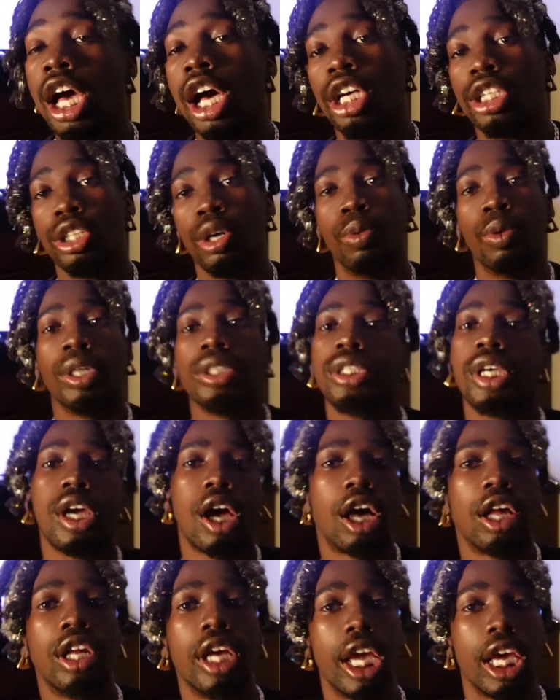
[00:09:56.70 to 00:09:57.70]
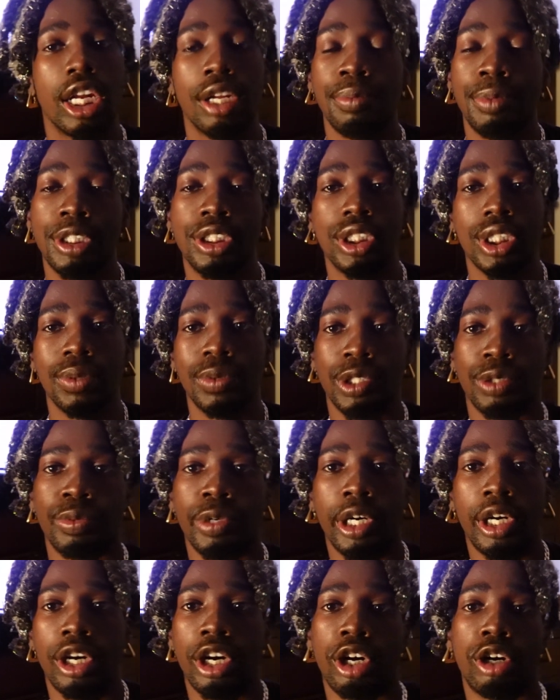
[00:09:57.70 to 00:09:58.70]
So once they called Anna bitch in with the
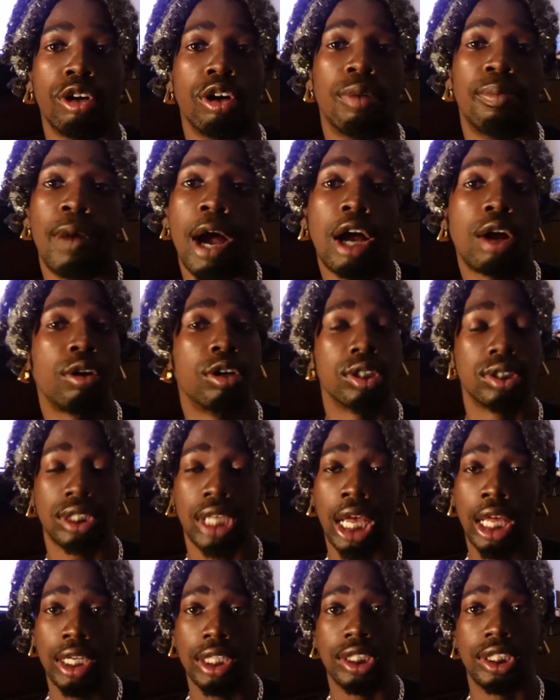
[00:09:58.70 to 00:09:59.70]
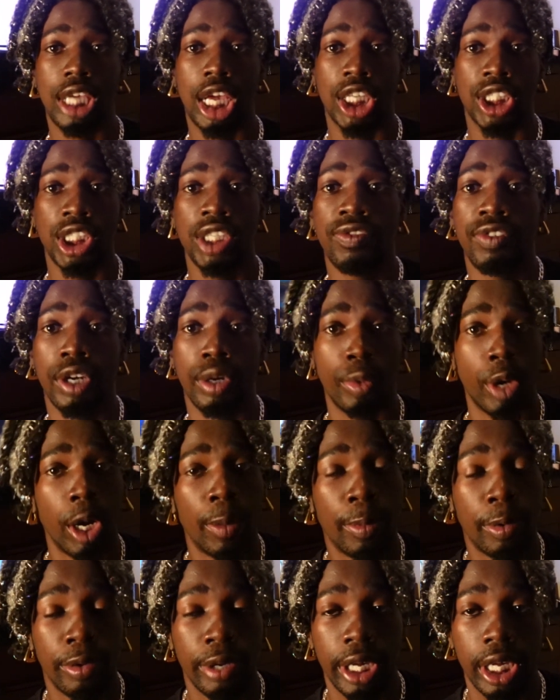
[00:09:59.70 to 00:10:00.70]
red hair girl, my girl Sky decided she finna run
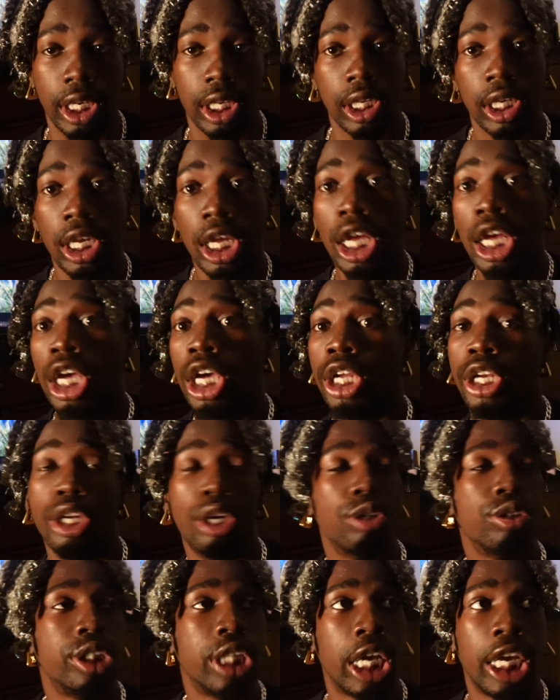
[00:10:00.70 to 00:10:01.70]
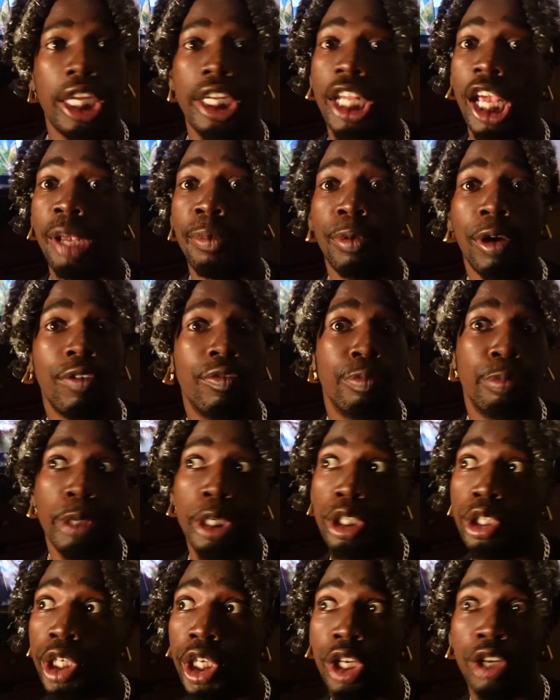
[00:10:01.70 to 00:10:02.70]
up on Anna. No shade, they both
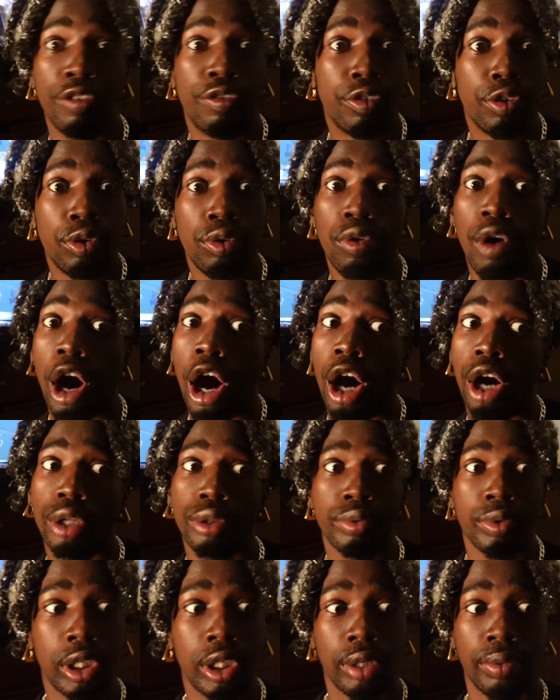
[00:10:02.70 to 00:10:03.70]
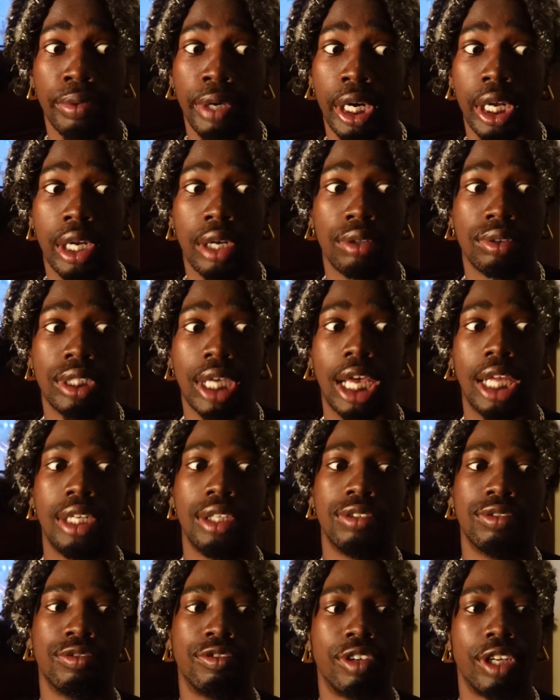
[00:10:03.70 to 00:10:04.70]
did a fool all of the rounds. I
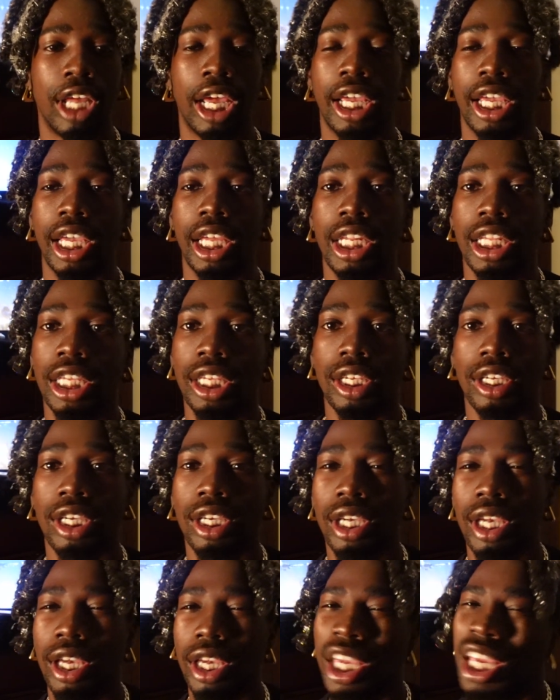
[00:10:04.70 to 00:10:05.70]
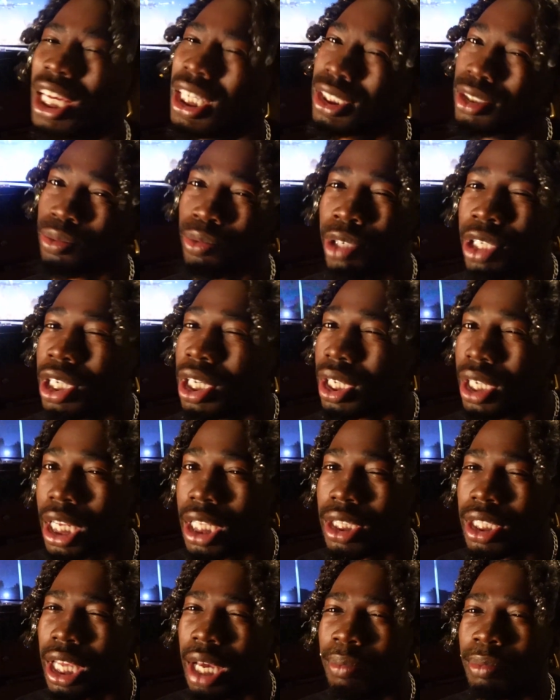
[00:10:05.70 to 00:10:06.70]
don't feel like any hits really
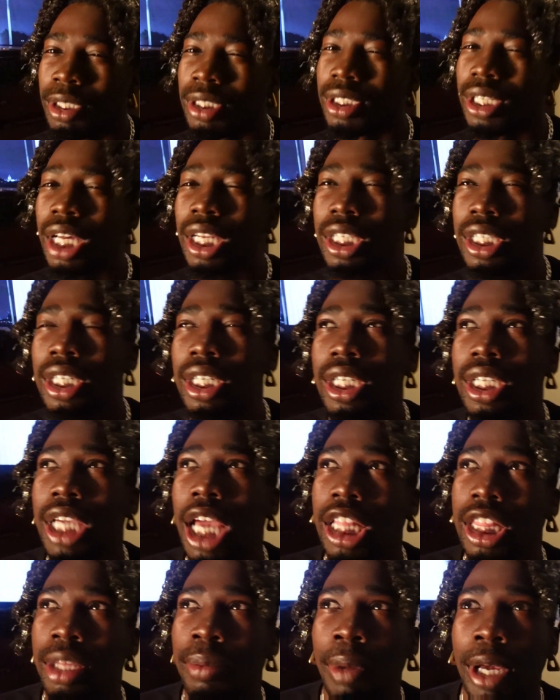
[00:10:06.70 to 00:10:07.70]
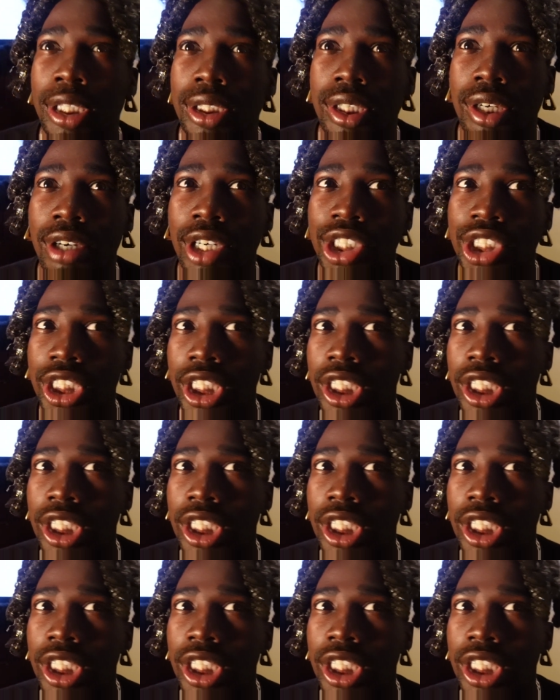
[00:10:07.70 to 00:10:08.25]
connected. I mean, Scotty could have got the better because